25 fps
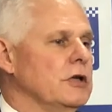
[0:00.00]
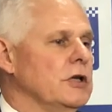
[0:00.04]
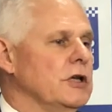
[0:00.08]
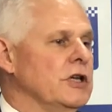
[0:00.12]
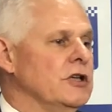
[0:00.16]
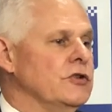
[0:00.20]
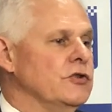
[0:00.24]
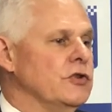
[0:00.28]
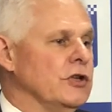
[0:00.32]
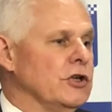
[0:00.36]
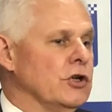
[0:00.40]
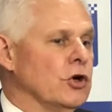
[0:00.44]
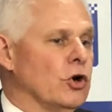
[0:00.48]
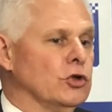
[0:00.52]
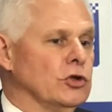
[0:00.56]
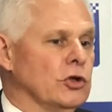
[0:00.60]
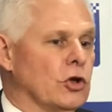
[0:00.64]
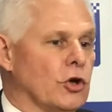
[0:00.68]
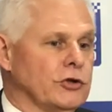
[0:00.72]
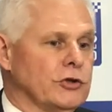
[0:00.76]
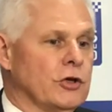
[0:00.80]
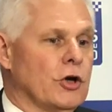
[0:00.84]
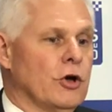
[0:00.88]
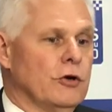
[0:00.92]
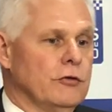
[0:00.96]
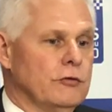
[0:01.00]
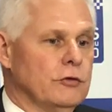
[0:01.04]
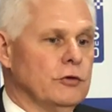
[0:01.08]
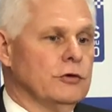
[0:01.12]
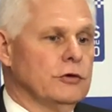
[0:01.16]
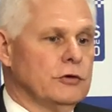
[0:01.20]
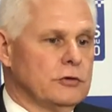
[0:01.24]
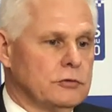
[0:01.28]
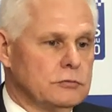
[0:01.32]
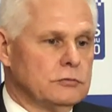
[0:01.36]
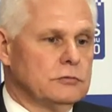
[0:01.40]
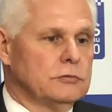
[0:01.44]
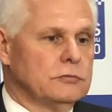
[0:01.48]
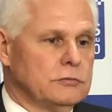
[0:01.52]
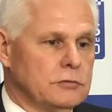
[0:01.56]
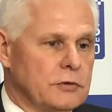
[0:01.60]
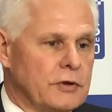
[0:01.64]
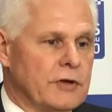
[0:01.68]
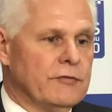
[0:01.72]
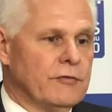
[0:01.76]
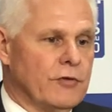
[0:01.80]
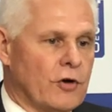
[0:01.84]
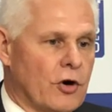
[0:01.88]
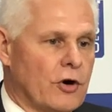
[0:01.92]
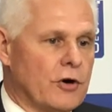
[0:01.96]
in the online covert
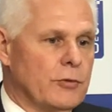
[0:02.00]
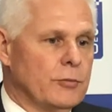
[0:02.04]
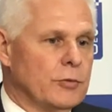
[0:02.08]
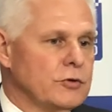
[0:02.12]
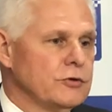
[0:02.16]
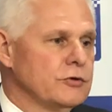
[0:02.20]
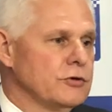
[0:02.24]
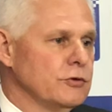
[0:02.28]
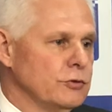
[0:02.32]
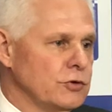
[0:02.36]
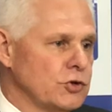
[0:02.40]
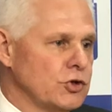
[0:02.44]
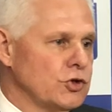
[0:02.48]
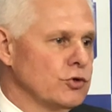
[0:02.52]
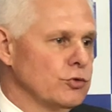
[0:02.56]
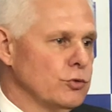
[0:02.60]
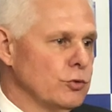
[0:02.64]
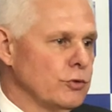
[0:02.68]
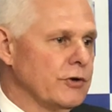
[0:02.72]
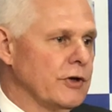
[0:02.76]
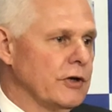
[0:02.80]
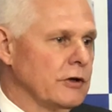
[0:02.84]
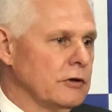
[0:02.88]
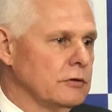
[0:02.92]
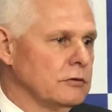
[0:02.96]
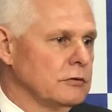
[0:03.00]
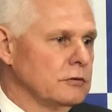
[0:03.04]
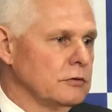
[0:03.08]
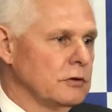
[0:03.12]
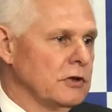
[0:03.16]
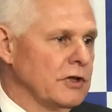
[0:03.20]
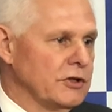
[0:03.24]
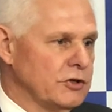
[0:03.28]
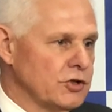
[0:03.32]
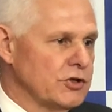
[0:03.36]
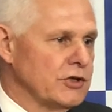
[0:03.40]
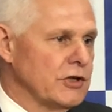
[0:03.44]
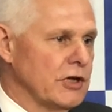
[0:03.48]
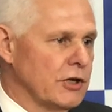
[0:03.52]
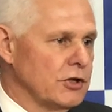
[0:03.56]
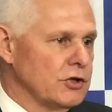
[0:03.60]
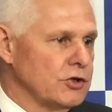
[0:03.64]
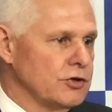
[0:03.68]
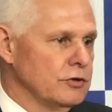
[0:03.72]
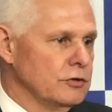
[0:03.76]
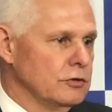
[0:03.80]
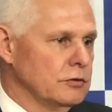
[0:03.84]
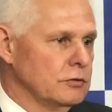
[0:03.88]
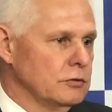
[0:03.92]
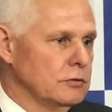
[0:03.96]
environment to ensure that
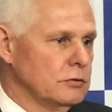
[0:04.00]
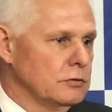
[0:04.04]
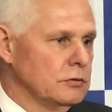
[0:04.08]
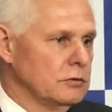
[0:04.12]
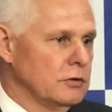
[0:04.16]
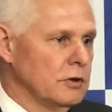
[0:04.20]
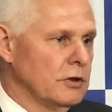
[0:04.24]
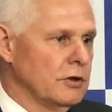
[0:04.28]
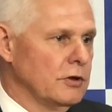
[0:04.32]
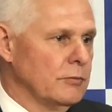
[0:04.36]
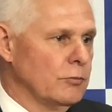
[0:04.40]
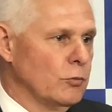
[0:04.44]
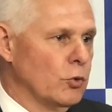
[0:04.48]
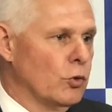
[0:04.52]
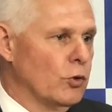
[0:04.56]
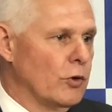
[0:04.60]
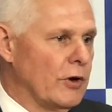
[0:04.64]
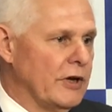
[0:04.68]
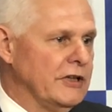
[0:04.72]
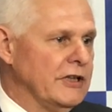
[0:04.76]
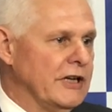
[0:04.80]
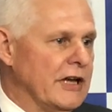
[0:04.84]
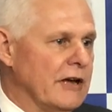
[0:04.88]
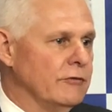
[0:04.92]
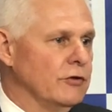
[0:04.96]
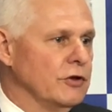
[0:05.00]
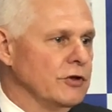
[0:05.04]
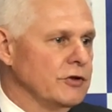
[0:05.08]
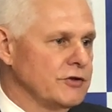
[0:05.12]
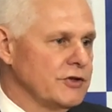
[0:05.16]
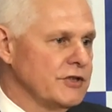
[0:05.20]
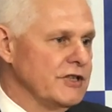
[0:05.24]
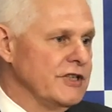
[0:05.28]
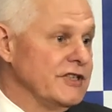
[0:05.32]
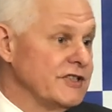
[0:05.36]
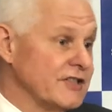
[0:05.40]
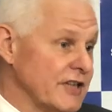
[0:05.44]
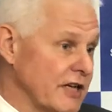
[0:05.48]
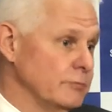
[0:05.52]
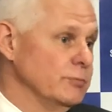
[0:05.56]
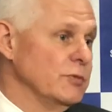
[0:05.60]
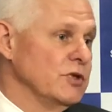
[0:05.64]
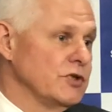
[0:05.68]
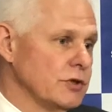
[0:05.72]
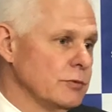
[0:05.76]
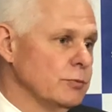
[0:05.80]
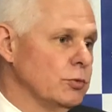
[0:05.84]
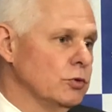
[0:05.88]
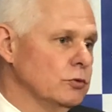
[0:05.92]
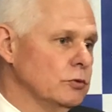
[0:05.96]
legislation or any evidence is
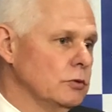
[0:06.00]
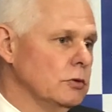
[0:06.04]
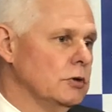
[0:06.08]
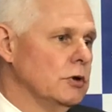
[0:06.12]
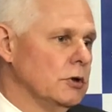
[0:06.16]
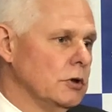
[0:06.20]
admissible,